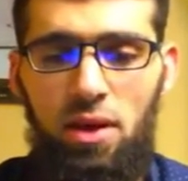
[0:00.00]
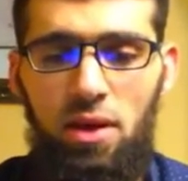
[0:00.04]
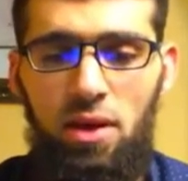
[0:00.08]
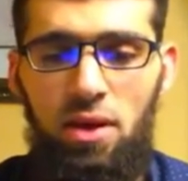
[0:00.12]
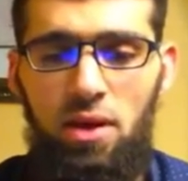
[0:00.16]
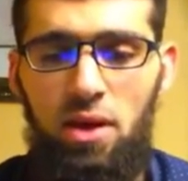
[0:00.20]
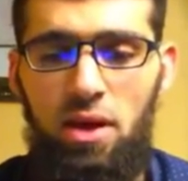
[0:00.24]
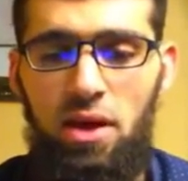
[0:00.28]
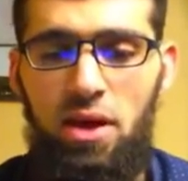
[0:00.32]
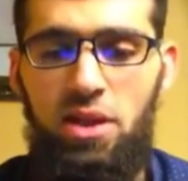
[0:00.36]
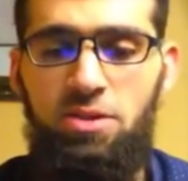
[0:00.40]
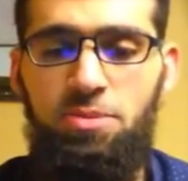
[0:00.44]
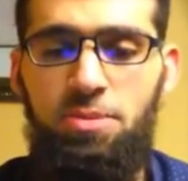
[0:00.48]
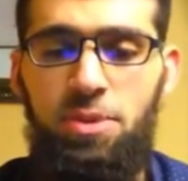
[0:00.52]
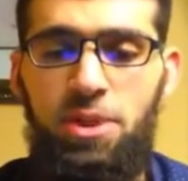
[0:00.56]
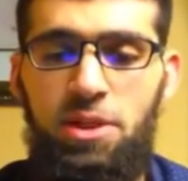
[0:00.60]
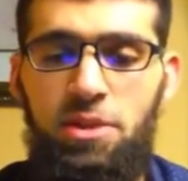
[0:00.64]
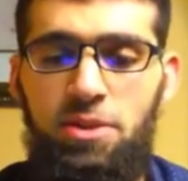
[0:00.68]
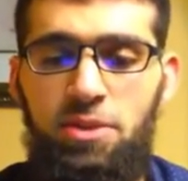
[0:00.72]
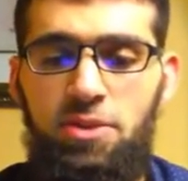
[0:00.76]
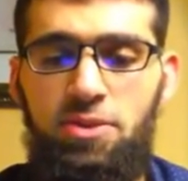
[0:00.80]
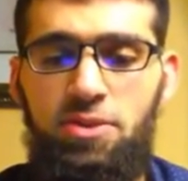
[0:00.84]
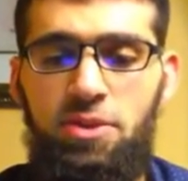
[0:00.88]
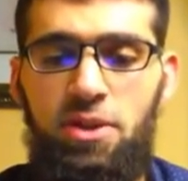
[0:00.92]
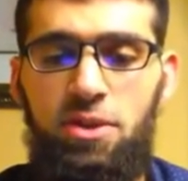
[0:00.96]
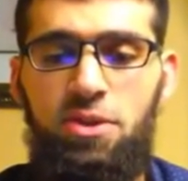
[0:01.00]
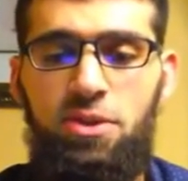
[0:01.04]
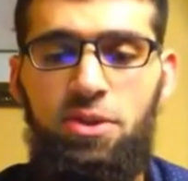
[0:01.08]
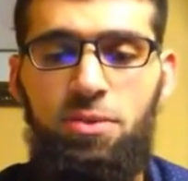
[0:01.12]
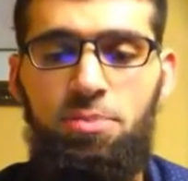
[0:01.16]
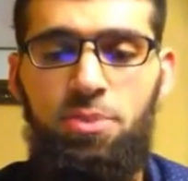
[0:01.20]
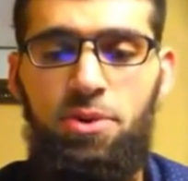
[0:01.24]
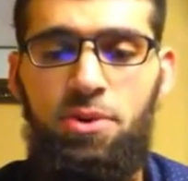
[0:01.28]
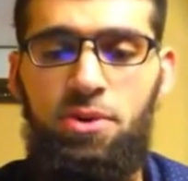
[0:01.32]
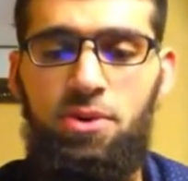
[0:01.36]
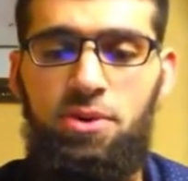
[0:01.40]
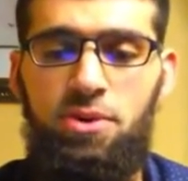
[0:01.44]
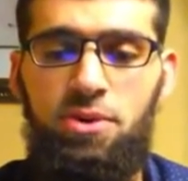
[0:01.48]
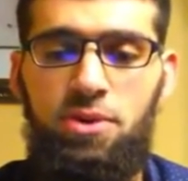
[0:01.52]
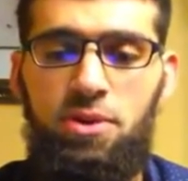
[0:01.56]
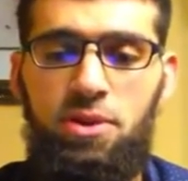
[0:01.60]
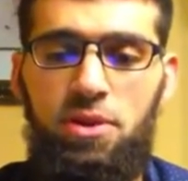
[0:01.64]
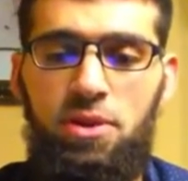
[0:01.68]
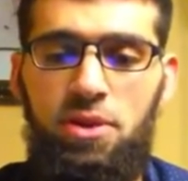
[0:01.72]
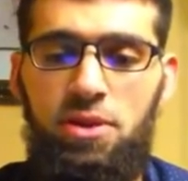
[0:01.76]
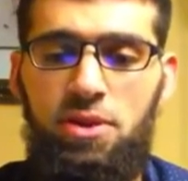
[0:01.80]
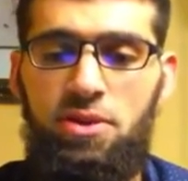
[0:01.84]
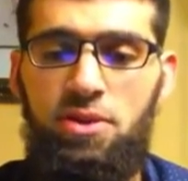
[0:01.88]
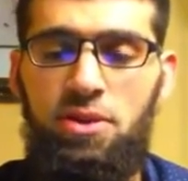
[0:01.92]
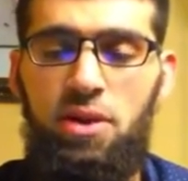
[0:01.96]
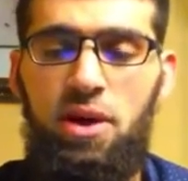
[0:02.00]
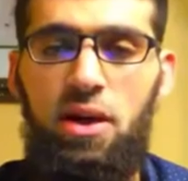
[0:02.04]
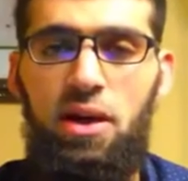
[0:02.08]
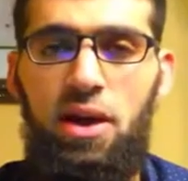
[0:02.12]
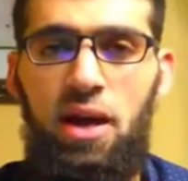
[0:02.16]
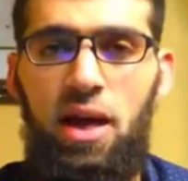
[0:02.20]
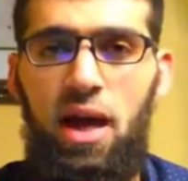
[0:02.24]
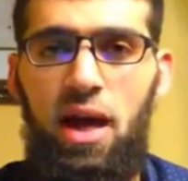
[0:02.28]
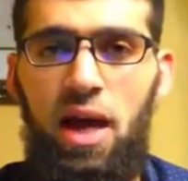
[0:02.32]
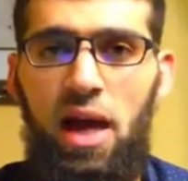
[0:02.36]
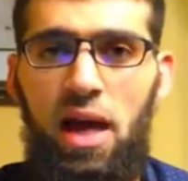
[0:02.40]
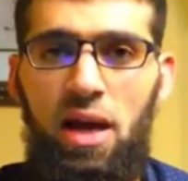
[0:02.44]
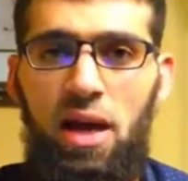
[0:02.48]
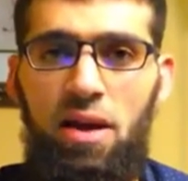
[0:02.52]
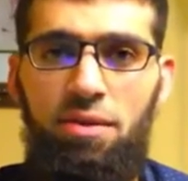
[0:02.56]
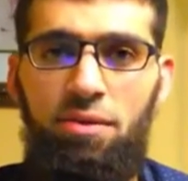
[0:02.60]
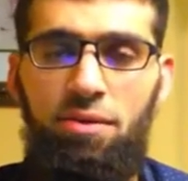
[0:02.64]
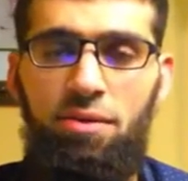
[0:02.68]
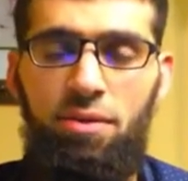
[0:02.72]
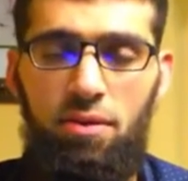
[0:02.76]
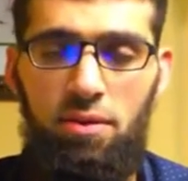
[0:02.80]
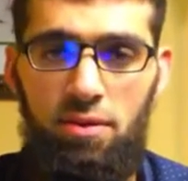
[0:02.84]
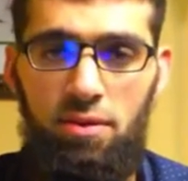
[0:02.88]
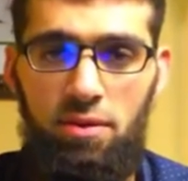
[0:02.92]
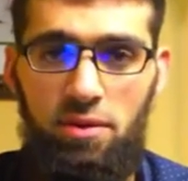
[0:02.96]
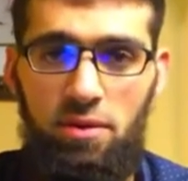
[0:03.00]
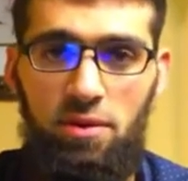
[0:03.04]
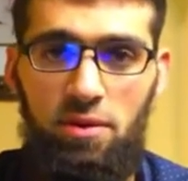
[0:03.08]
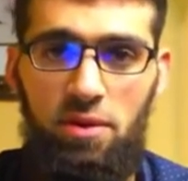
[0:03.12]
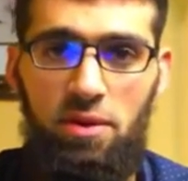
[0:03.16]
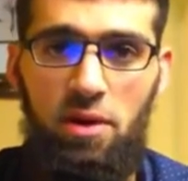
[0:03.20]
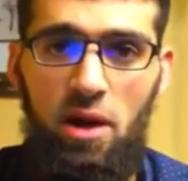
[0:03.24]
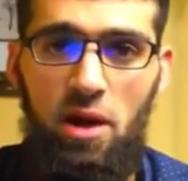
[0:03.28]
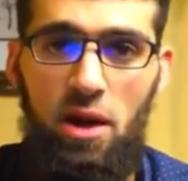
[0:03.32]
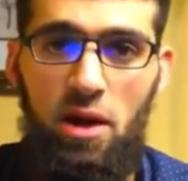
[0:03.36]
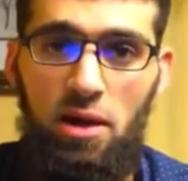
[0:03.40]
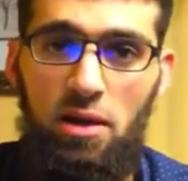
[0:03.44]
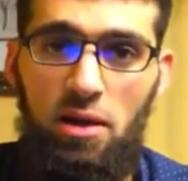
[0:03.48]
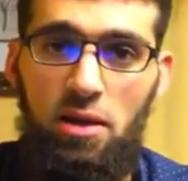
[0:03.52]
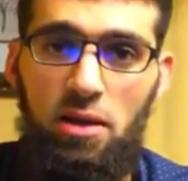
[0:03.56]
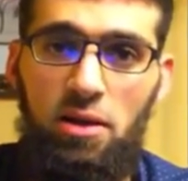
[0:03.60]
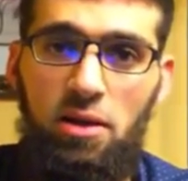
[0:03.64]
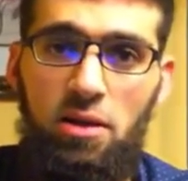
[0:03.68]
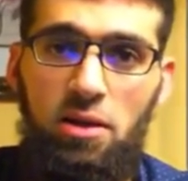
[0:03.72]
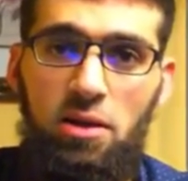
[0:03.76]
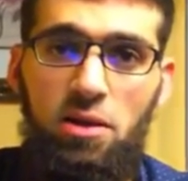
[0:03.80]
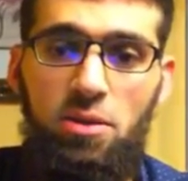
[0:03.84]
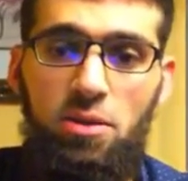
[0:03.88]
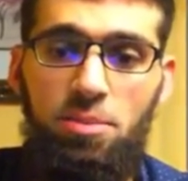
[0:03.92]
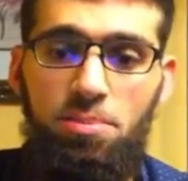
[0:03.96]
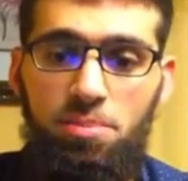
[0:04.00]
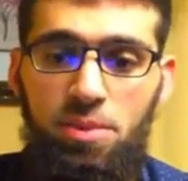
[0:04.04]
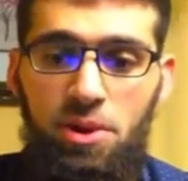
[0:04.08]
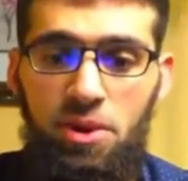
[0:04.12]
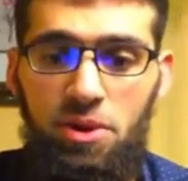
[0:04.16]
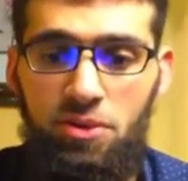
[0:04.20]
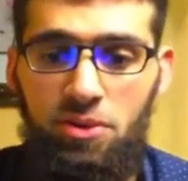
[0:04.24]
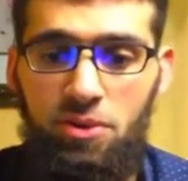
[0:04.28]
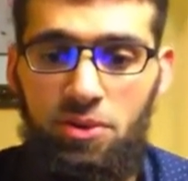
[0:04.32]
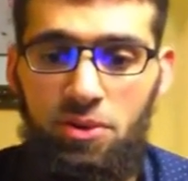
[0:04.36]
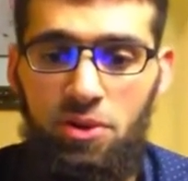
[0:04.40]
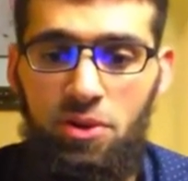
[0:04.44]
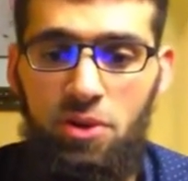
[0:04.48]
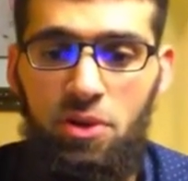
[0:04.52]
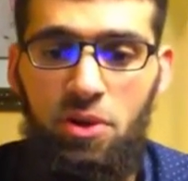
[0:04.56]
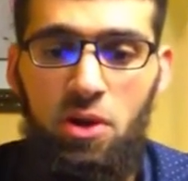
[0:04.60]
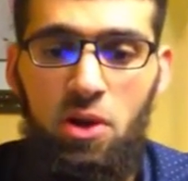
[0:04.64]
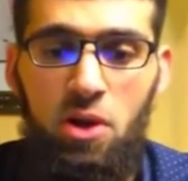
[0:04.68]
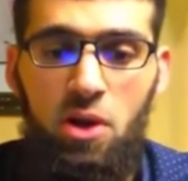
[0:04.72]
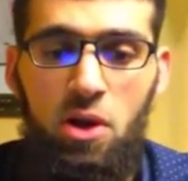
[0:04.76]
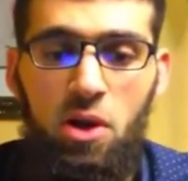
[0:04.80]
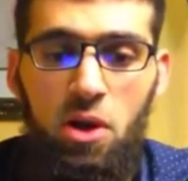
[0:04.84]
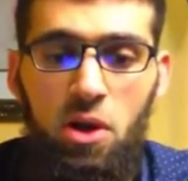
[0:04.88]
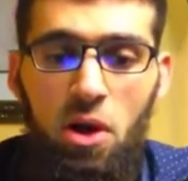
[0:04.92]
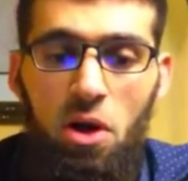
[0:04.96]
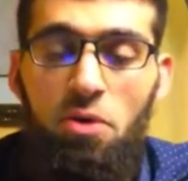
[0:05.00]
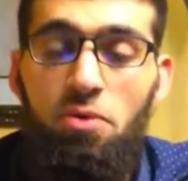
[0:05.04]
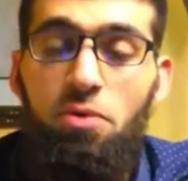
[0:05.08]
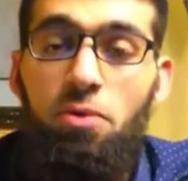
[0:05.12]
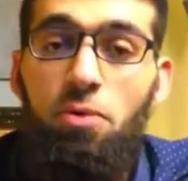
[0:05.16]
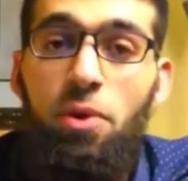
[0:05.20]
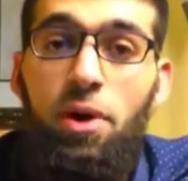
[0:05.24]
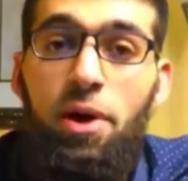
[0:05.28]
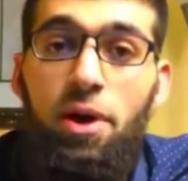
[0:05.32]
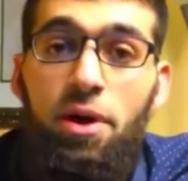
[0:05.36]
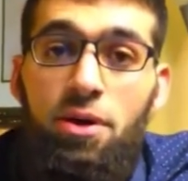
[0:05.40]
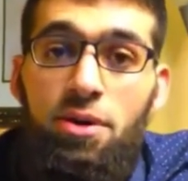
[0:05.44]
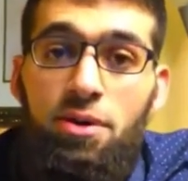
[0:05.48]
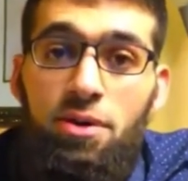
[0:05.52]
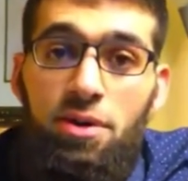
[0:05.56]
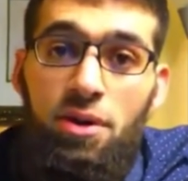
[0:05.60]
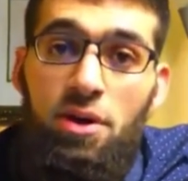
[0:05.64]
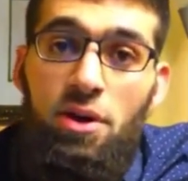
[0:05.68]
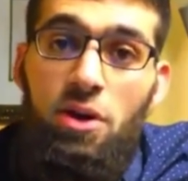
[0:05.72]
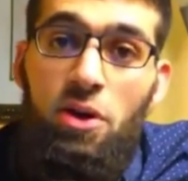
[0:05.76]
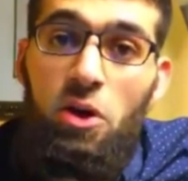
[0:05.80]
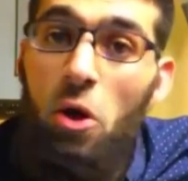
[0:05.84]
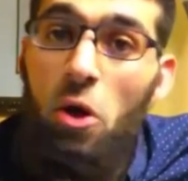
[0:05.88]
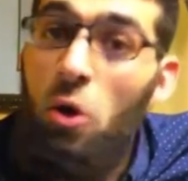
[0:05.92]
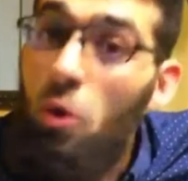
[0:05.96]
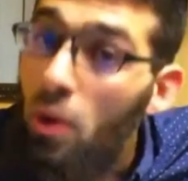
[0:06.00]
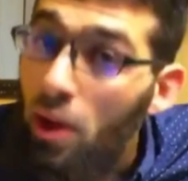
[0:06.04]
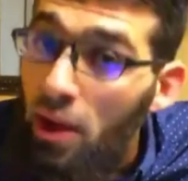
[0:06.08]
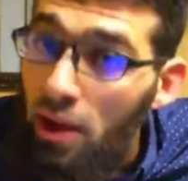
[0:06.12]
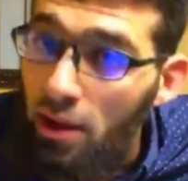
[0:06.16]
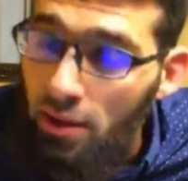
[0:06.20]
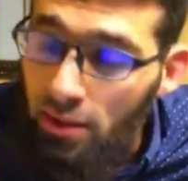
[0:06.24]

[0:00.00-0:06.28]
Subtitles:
It's because such a person does not have a clear picture of where they're going.